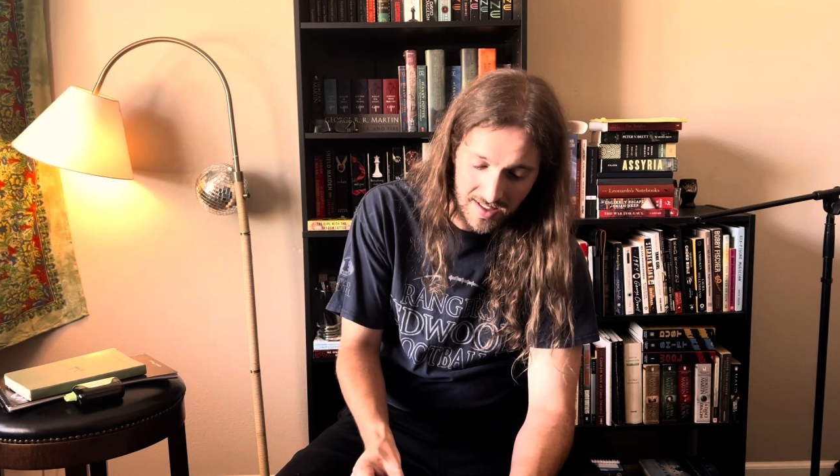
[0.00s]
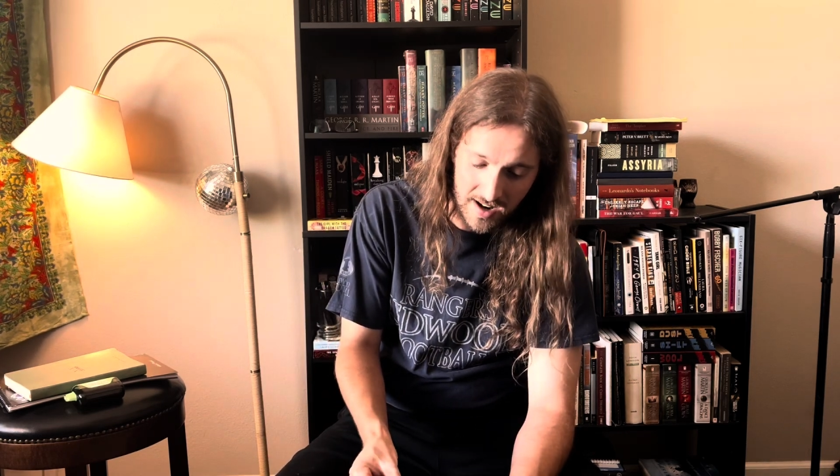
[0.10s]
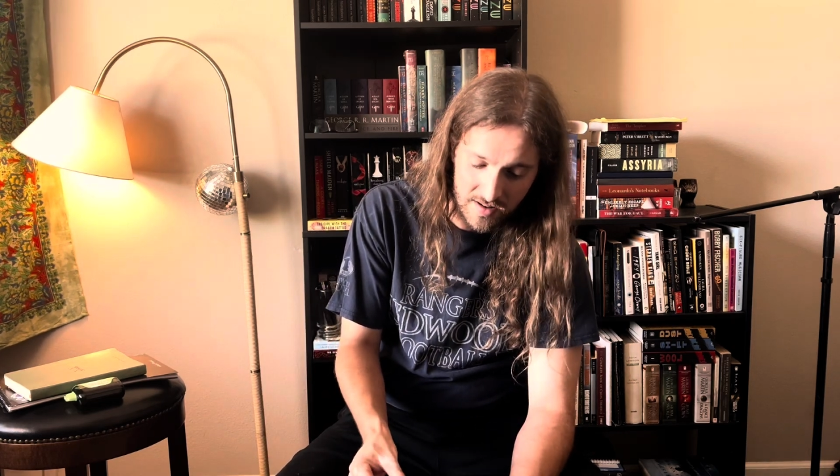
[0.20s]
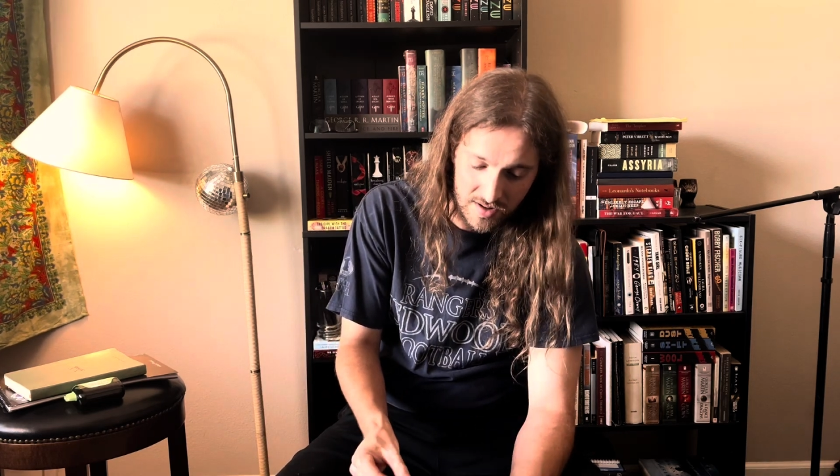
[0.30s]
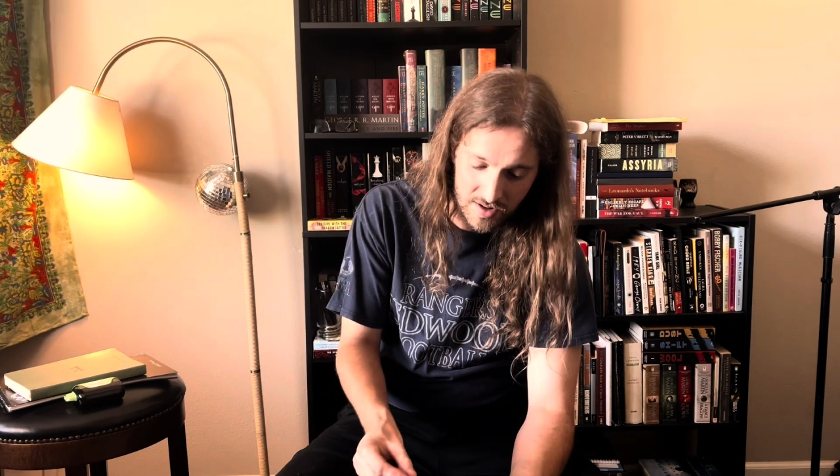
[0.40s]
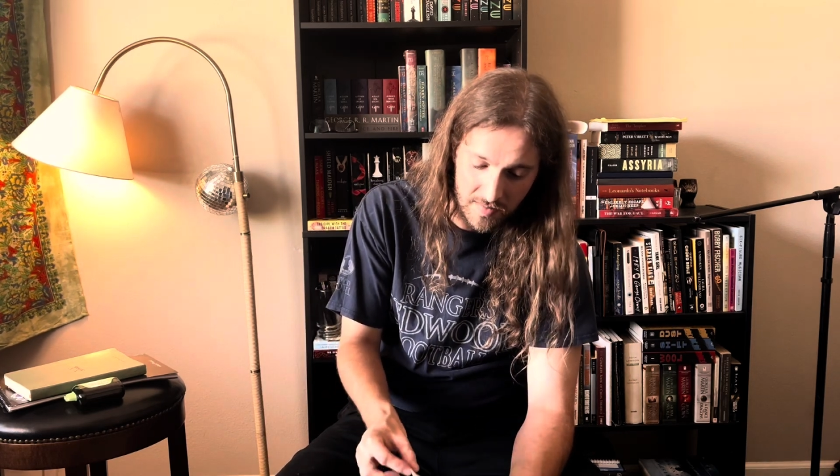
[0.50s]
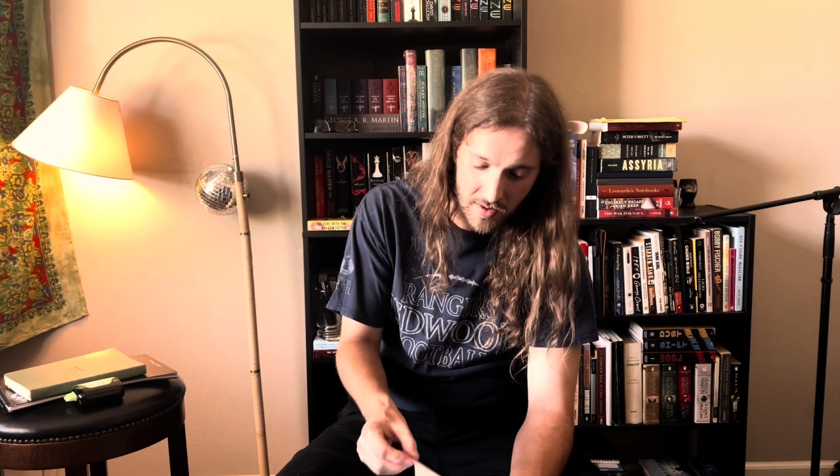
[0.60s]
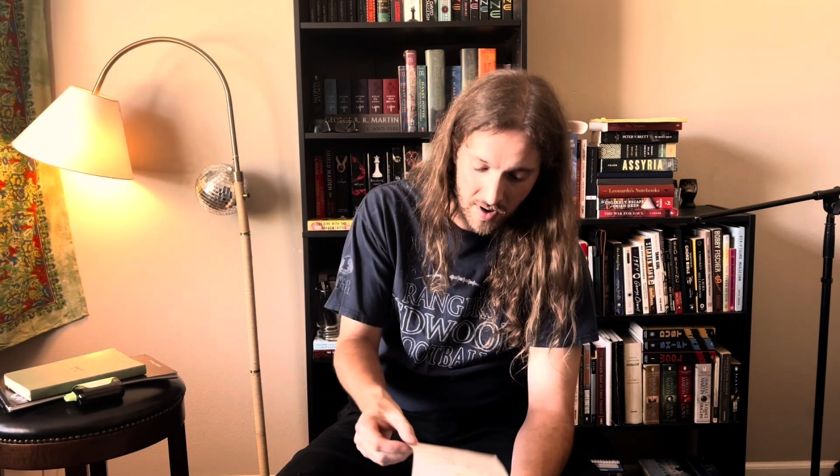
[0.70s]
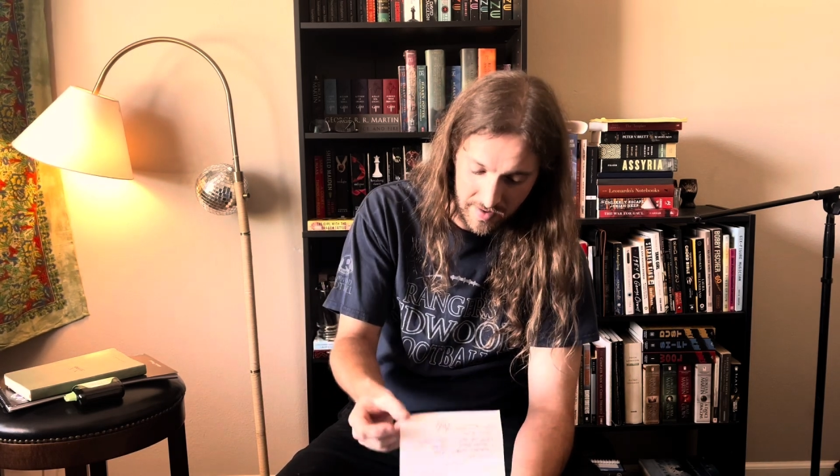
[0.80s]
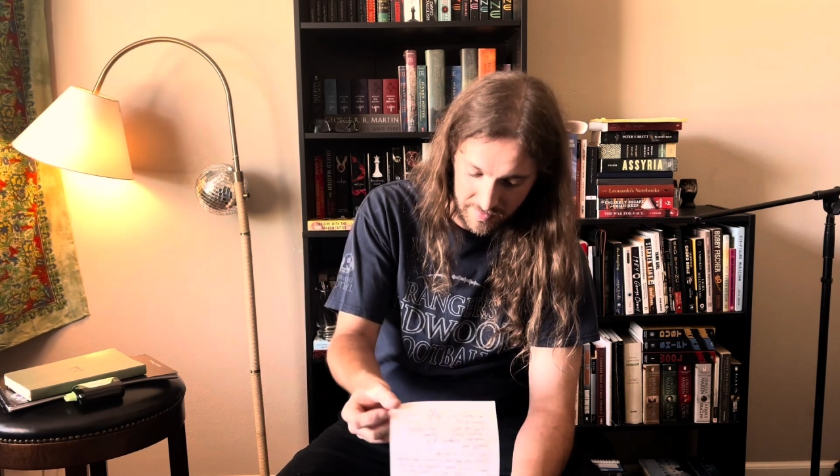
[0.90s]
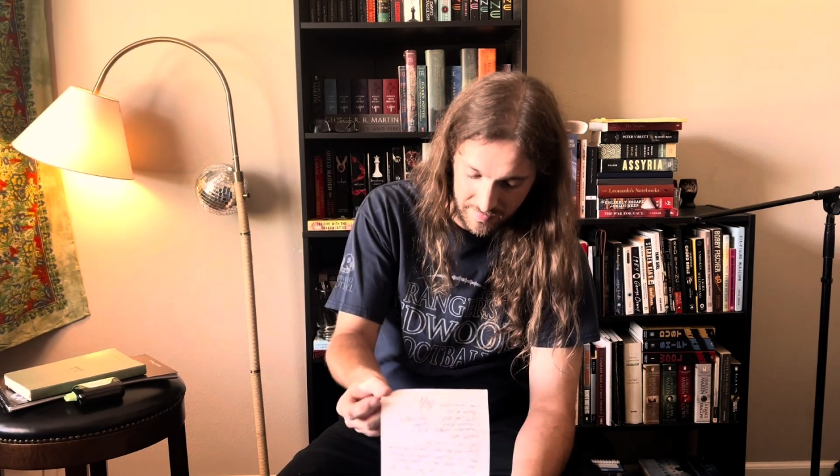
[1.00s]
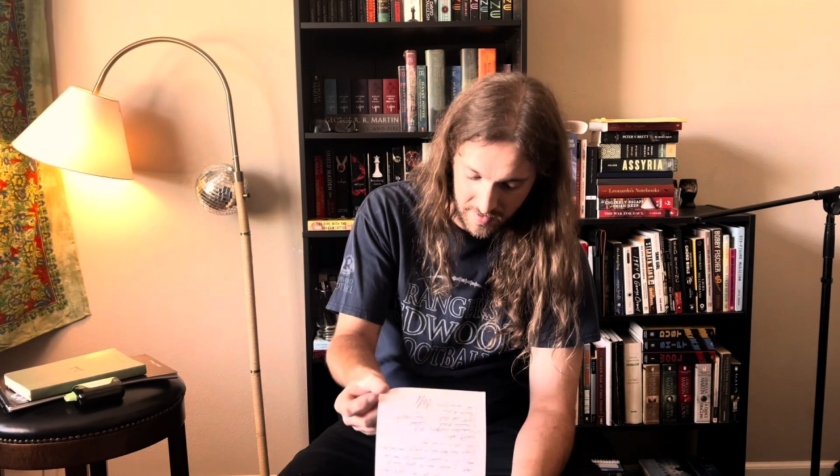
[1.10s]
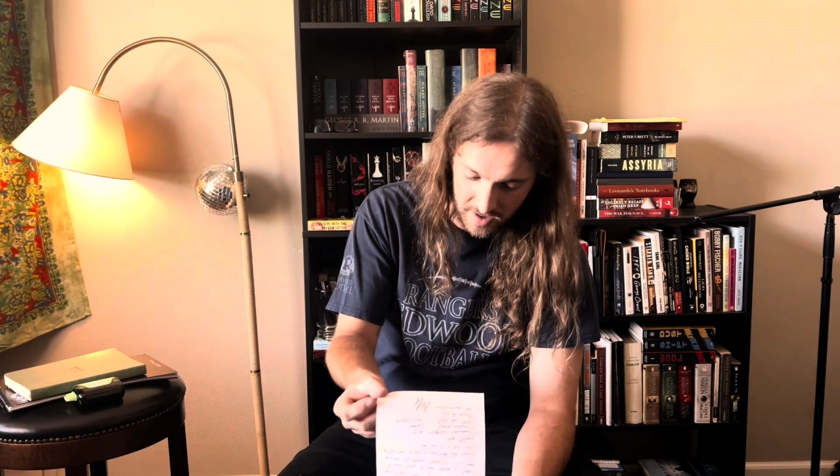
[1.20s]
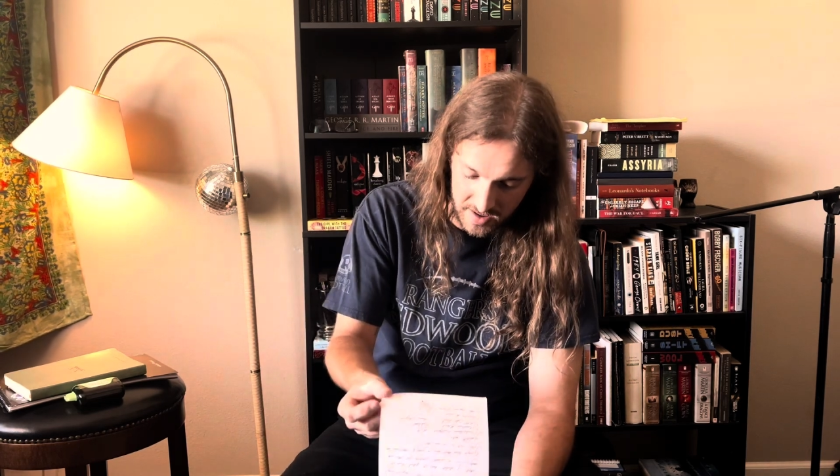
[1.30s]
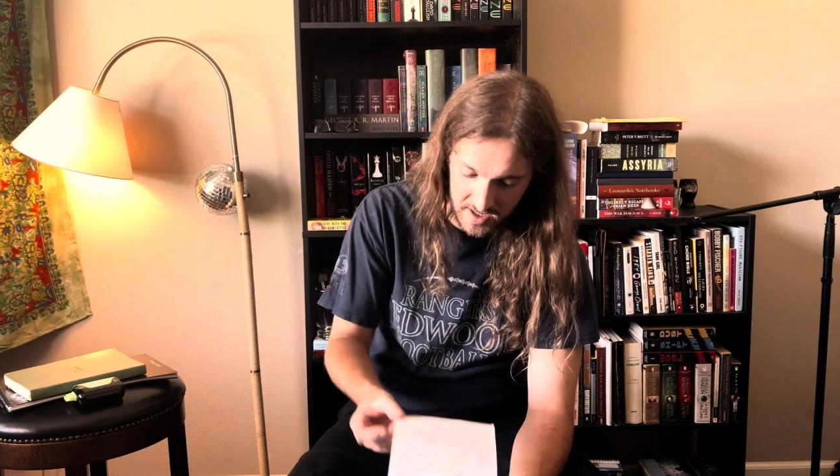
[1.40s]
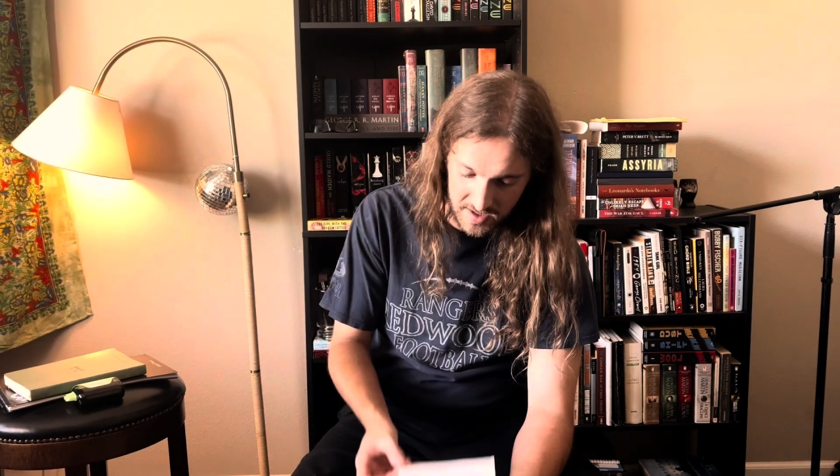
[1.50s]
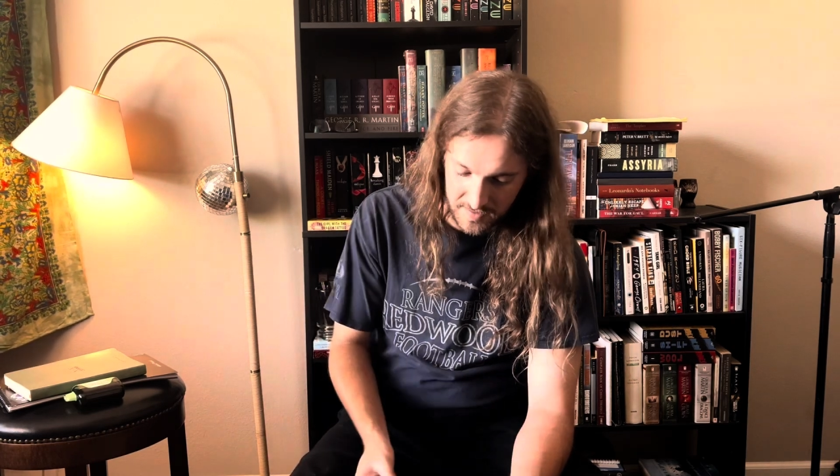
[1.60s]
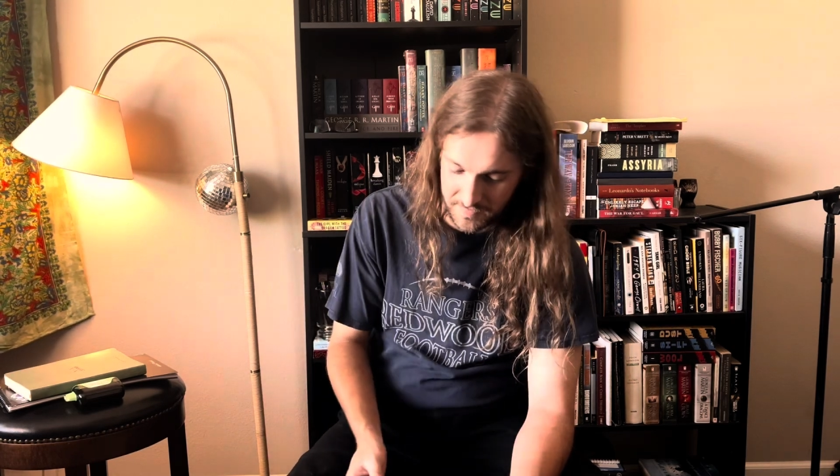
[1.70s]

letters to my wife on these.